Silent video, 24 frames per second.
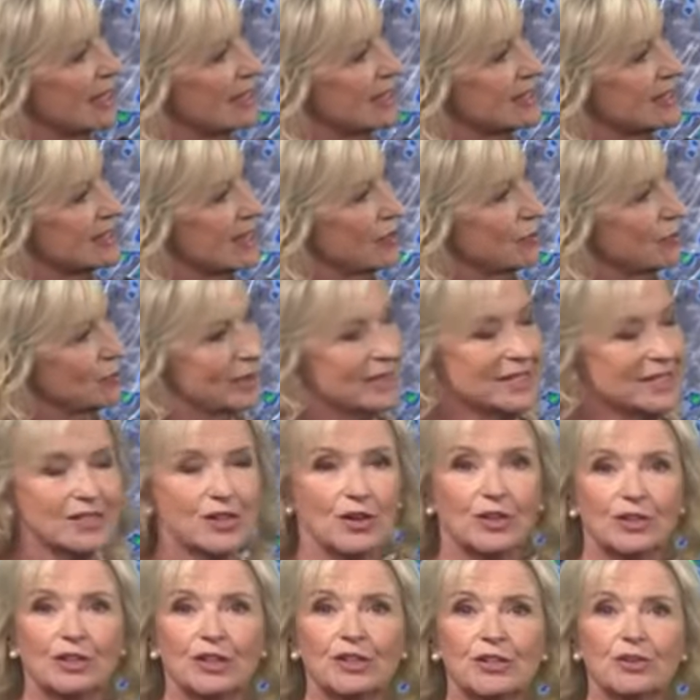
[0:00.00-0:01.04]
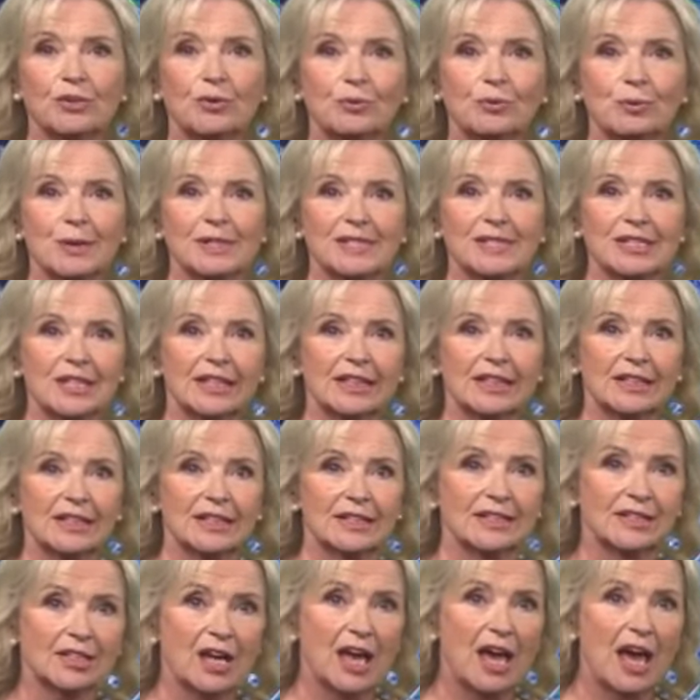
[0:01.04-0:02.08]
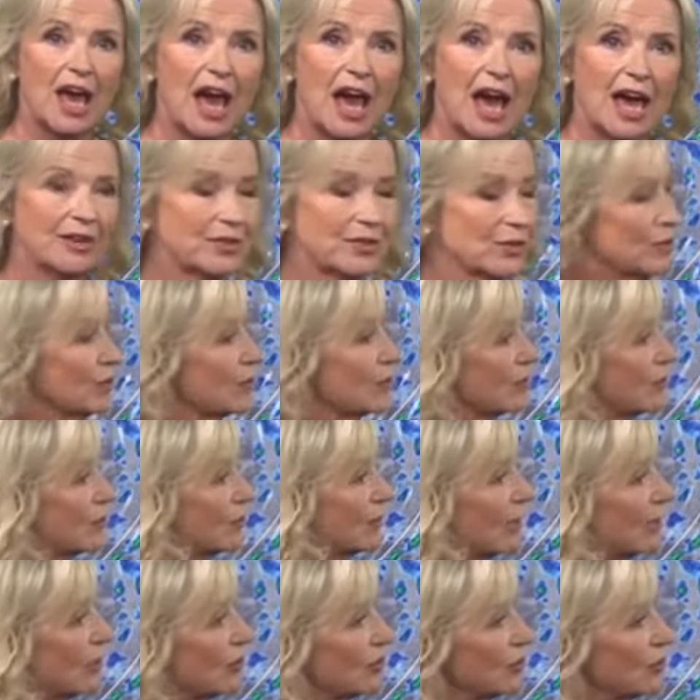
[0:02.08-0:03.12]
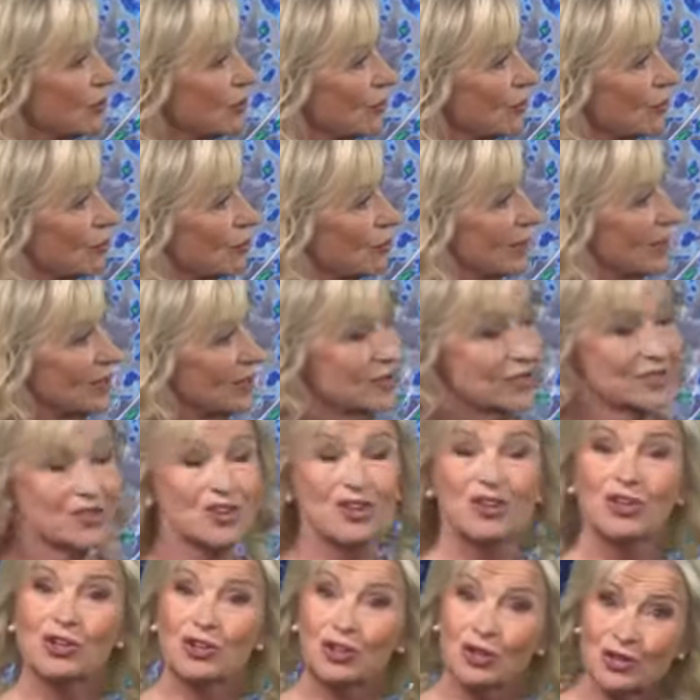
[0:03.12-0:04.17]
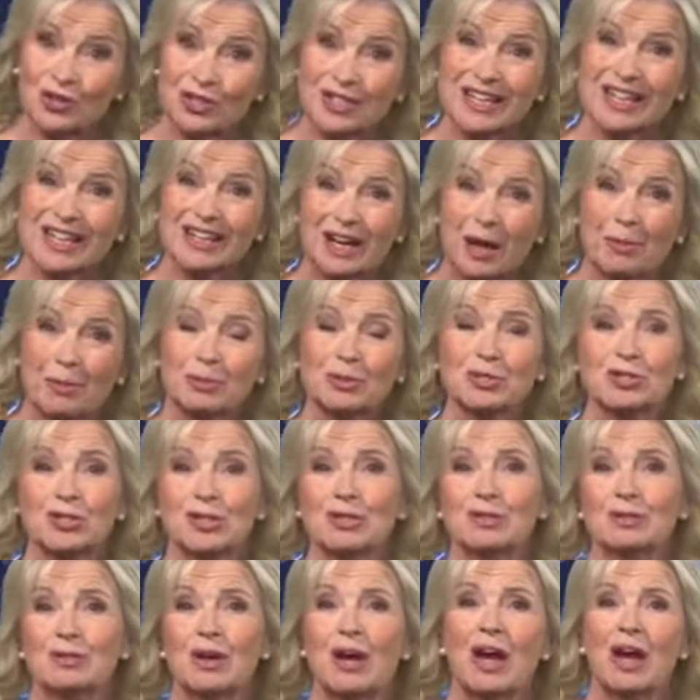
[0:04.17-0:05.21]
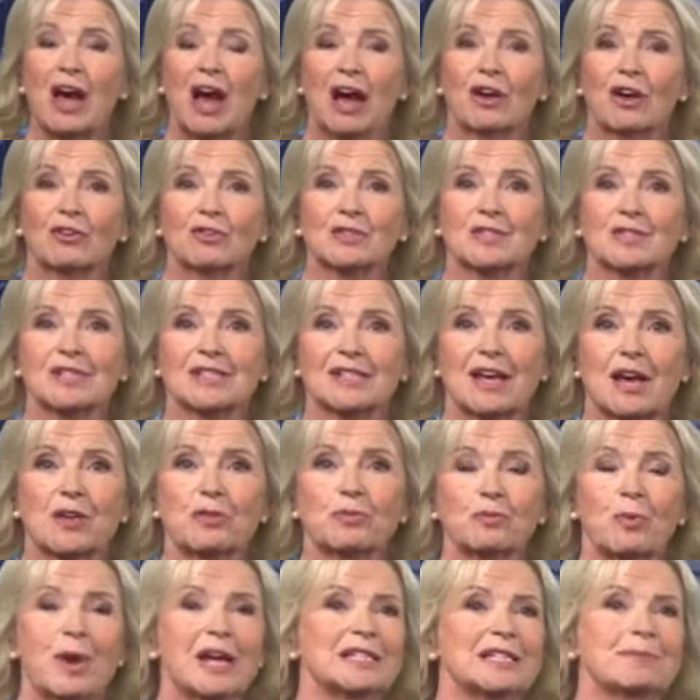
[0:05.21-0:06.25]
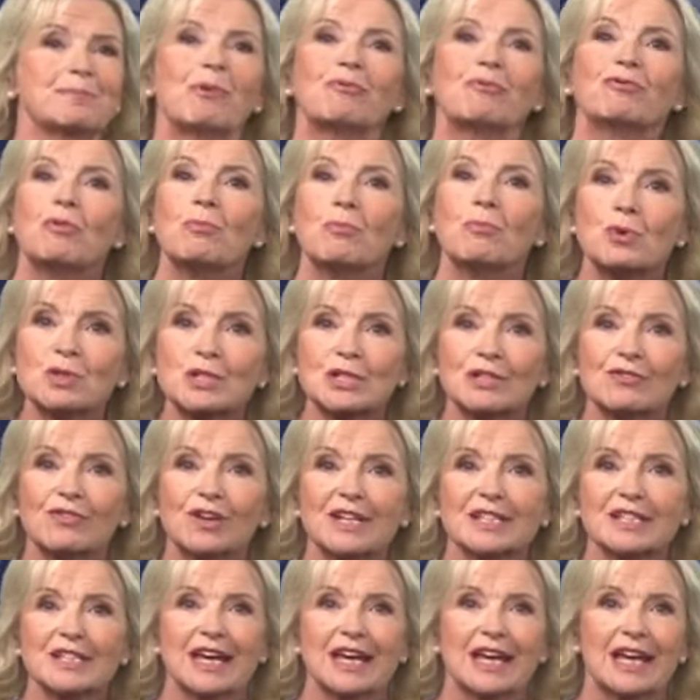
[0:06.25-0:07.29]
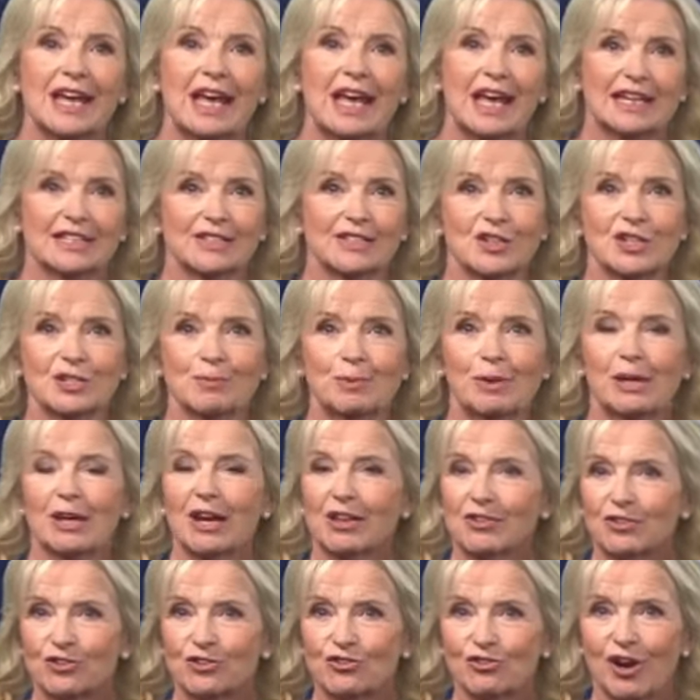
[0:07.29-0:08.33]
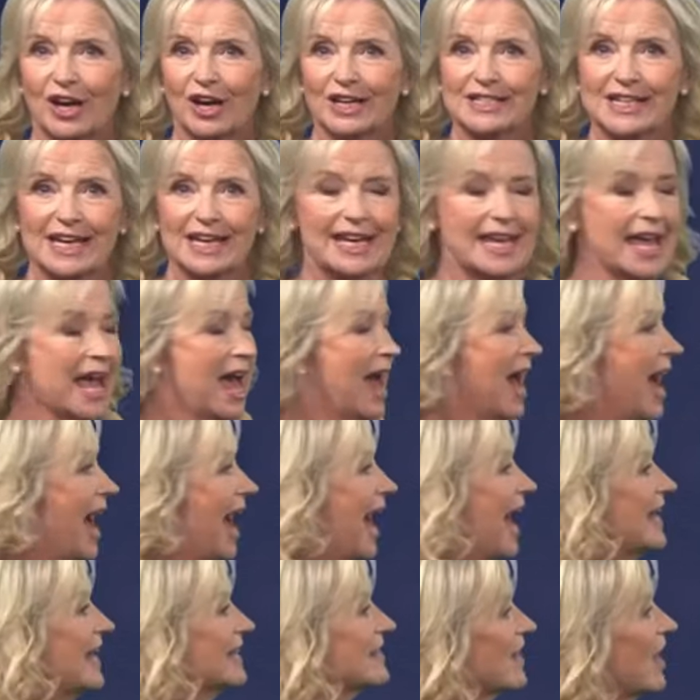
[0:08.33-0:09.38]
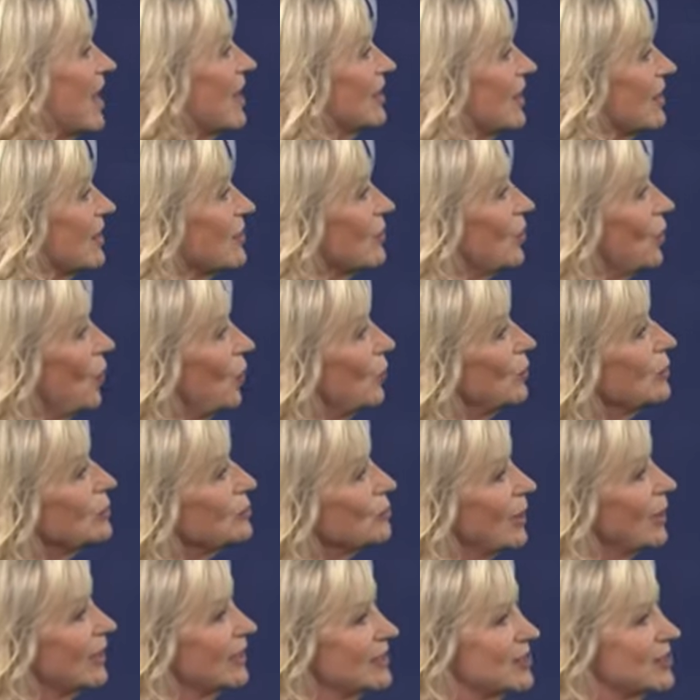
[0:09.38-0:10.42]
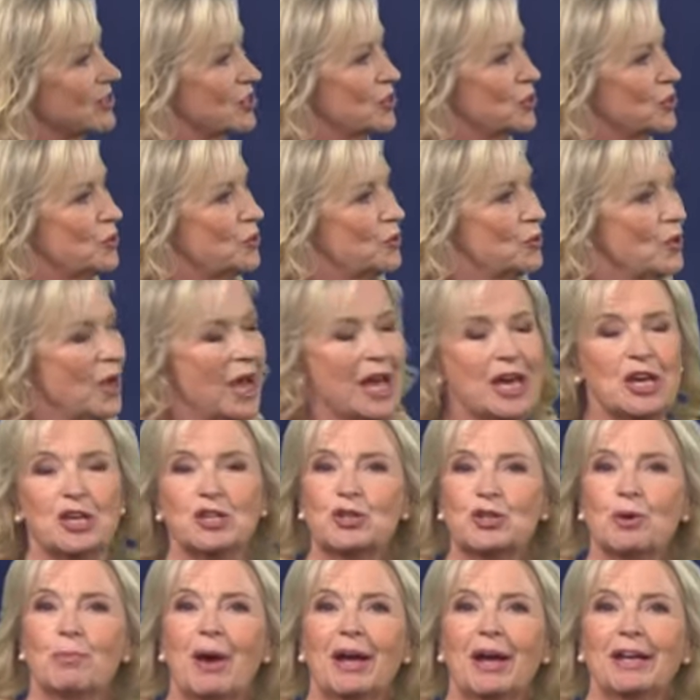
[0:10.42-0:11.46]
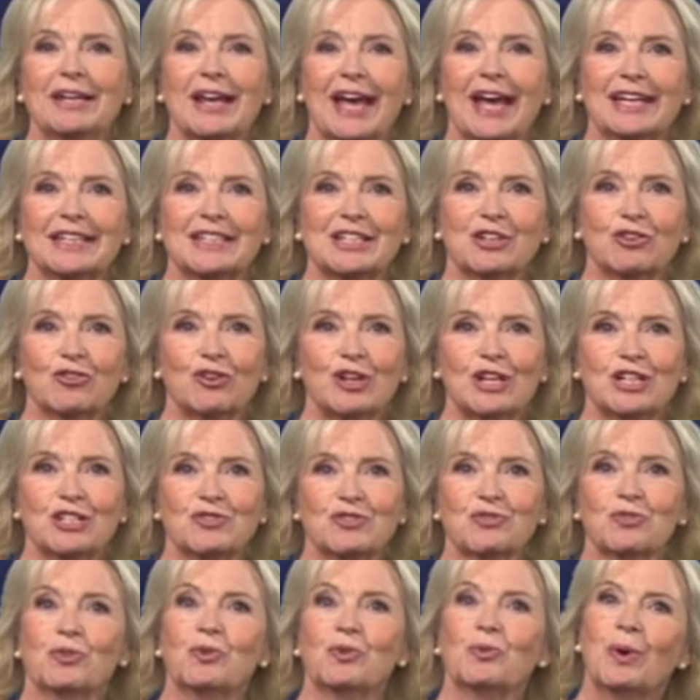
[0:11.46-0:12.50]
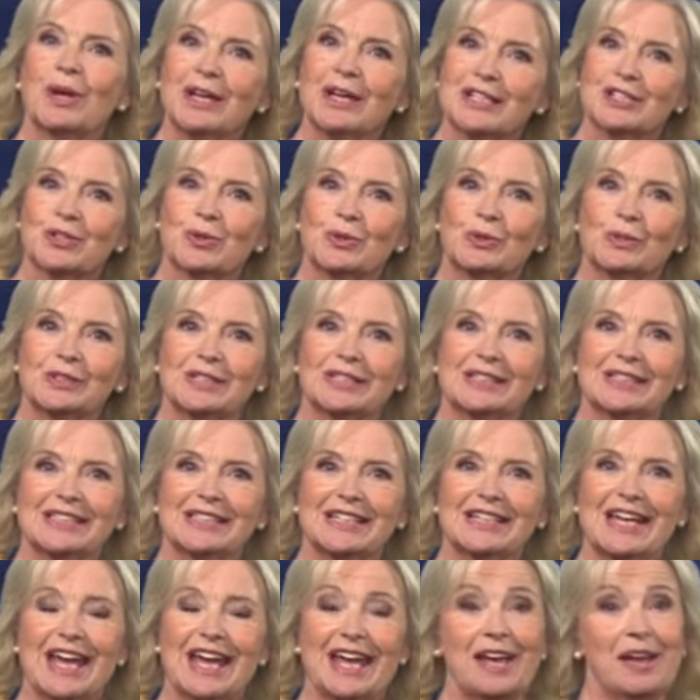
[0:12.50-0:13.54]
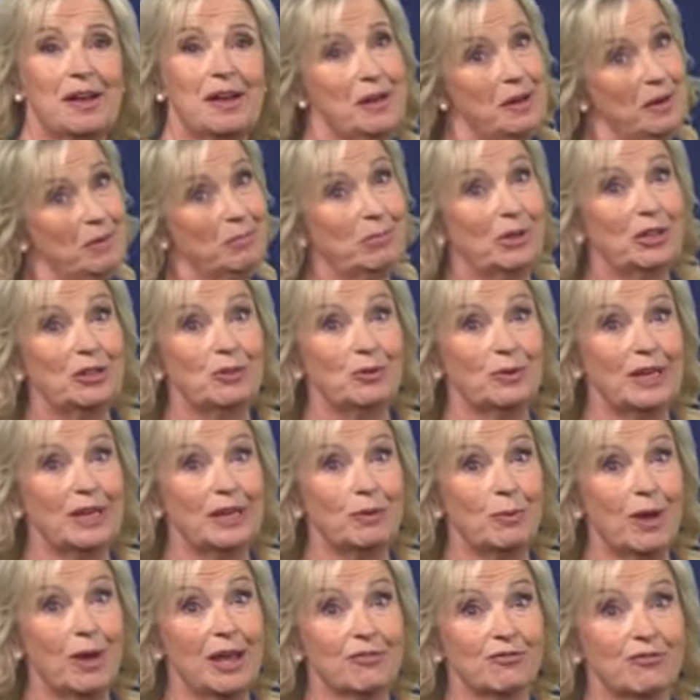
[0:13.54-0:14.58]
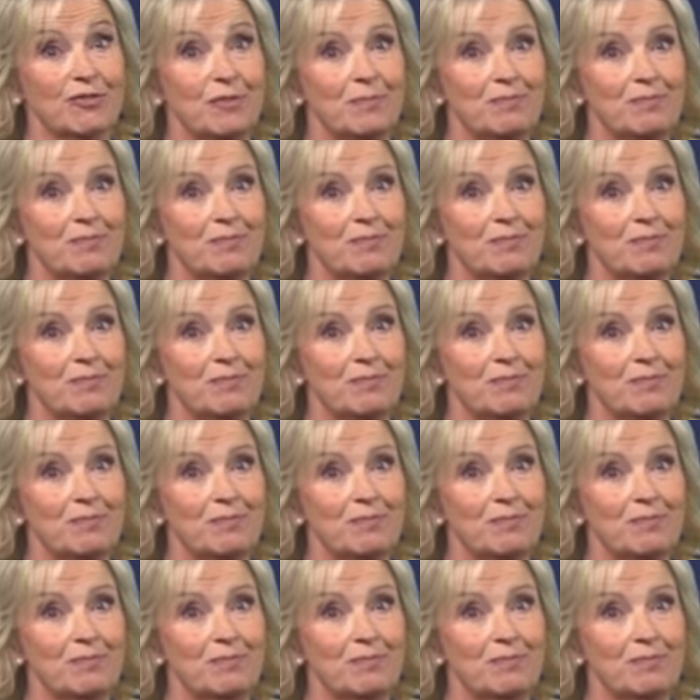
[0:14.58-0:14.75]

southwest Scotland, northwest England and also into North Wales. Could see a couple too across the southwest, but for most of us it's going to be another dry day and another cold one, 2 to about 9 degrees, not quite as cold as today, but no heat wave.